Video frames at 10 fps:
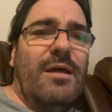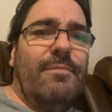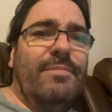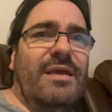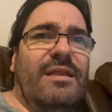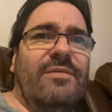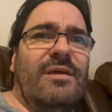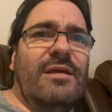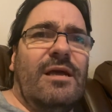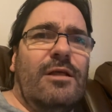being in
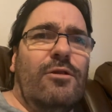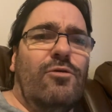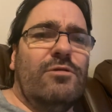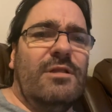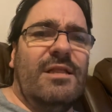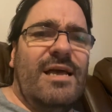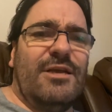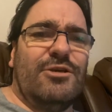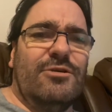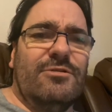the local
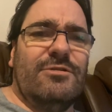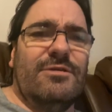elections